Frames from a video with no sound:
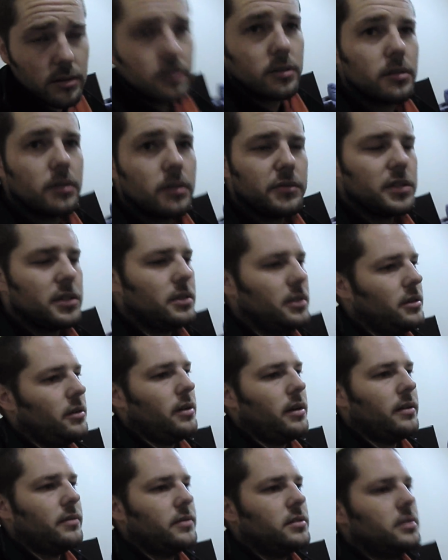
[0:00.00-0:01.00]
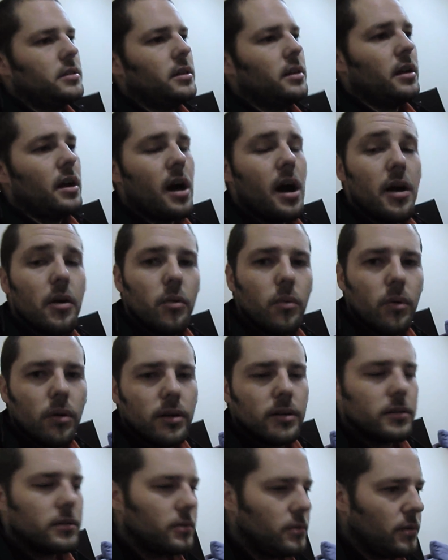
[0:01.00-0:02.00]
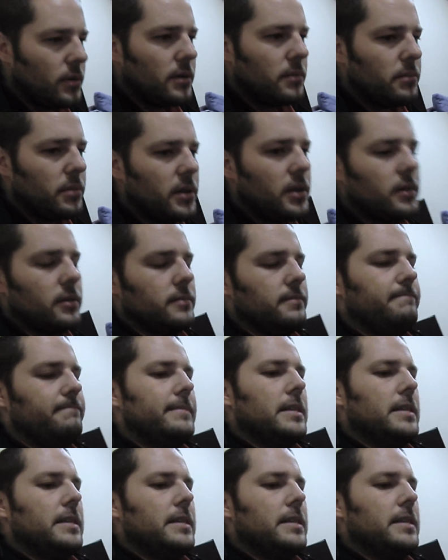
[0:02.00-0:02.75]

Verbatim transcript: because obviously you have to say I want one beer.